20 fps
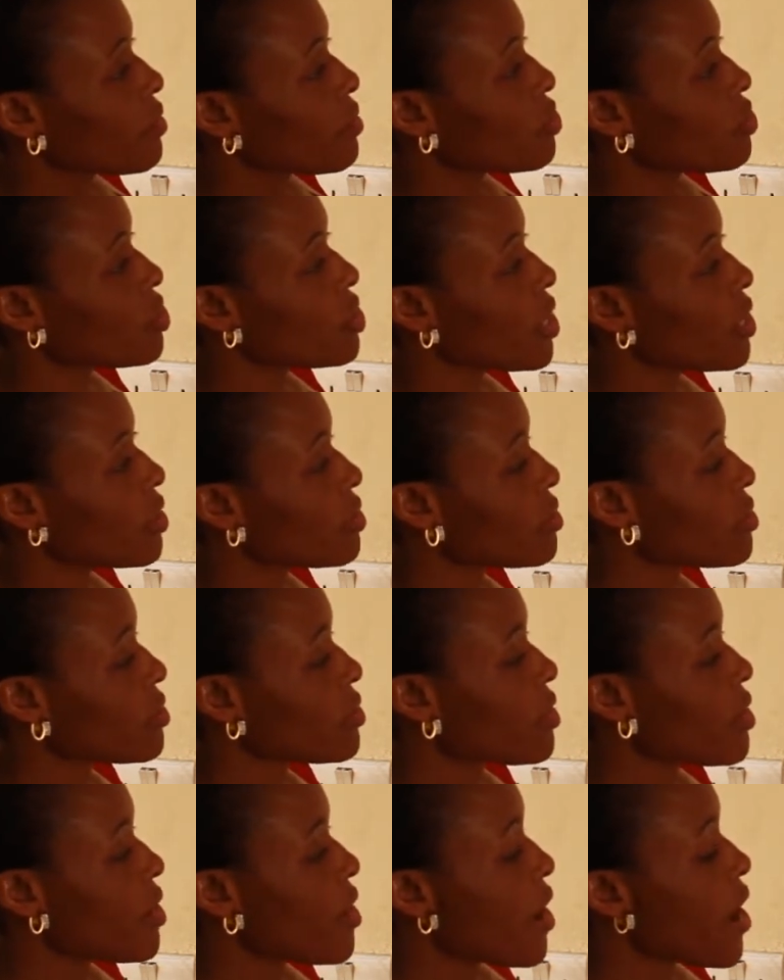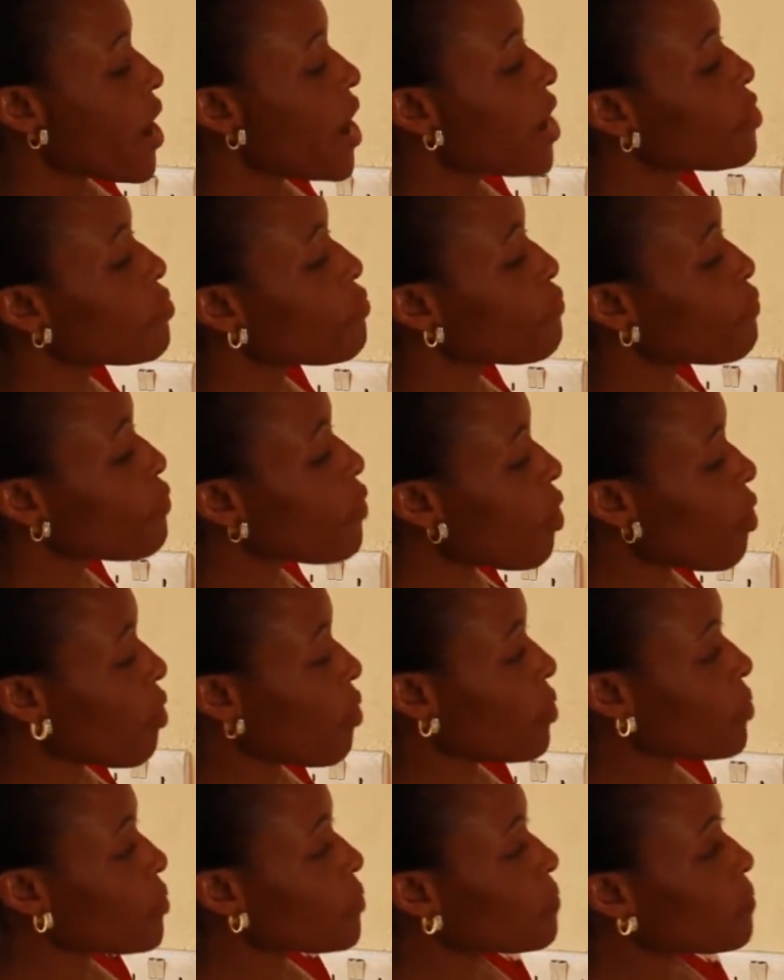6 and
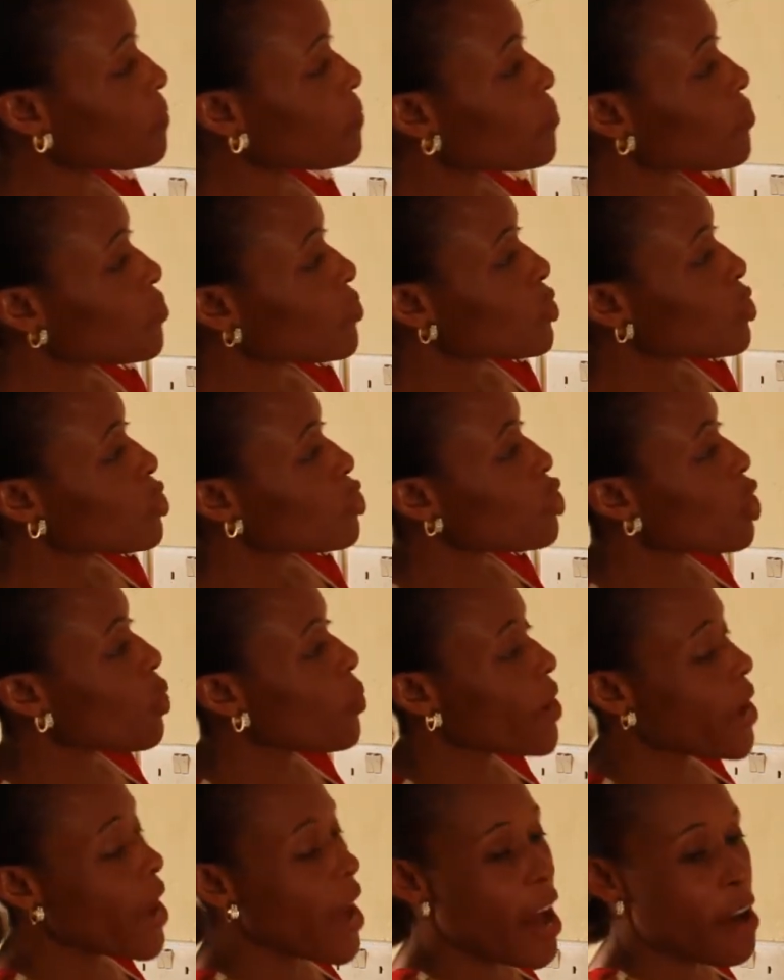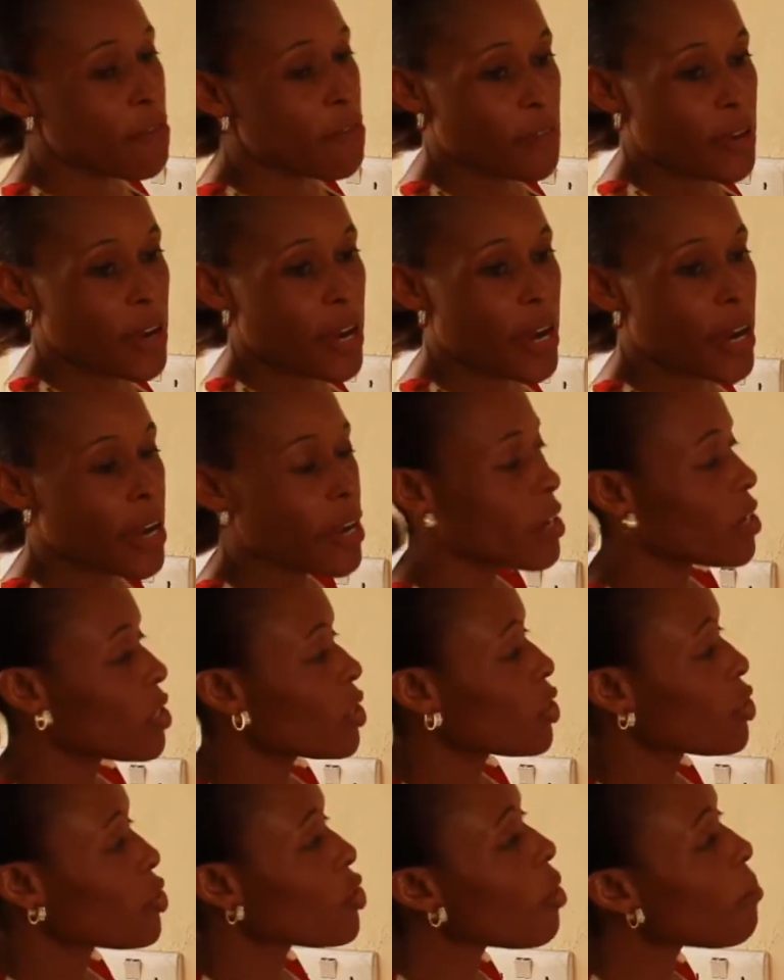4. So we have here
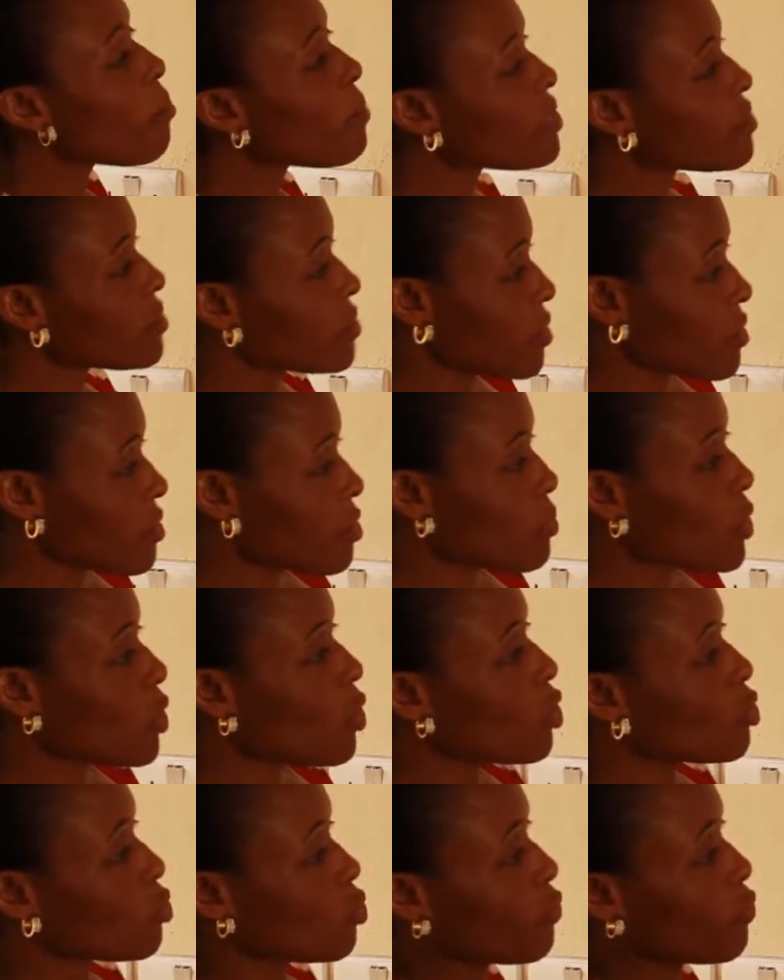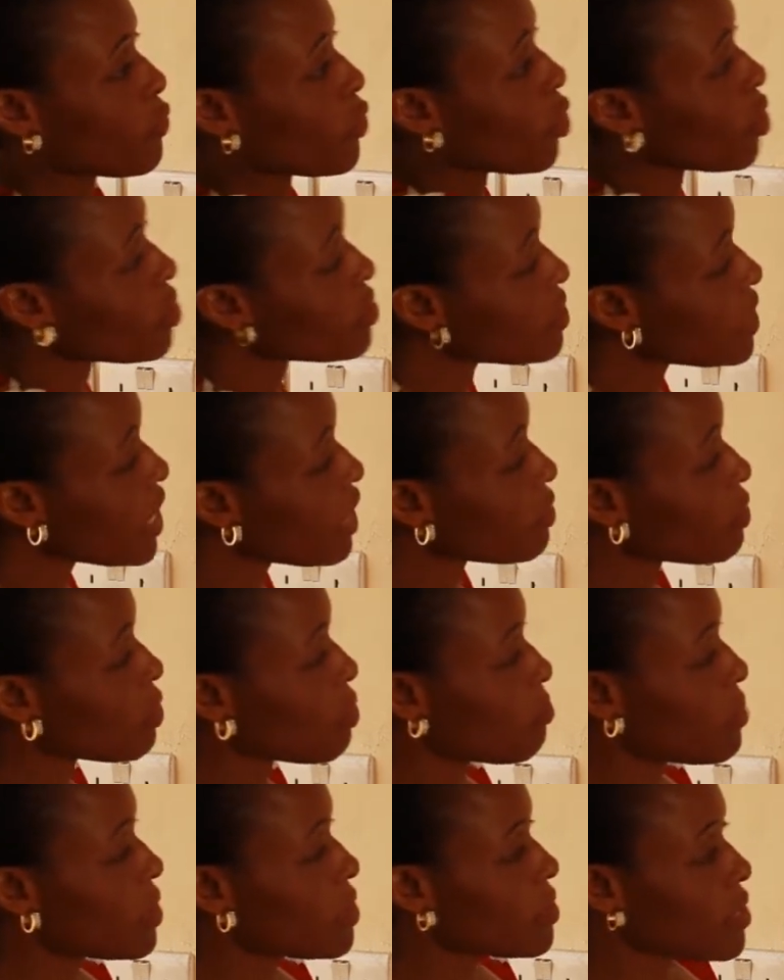number 6 because we've crossed out
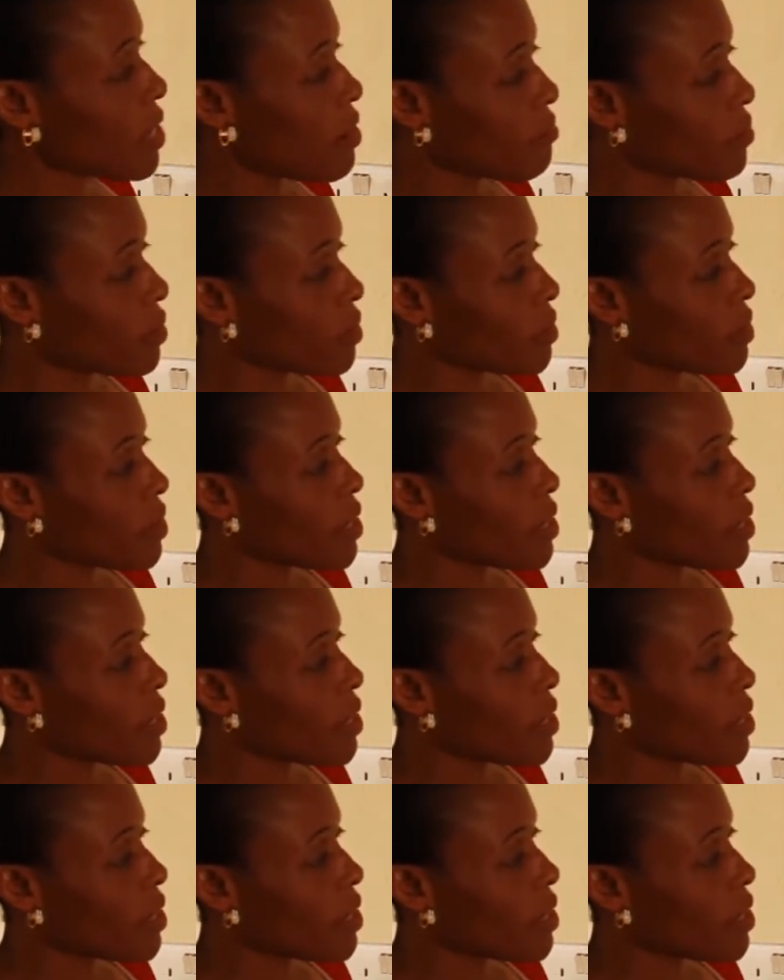number 7.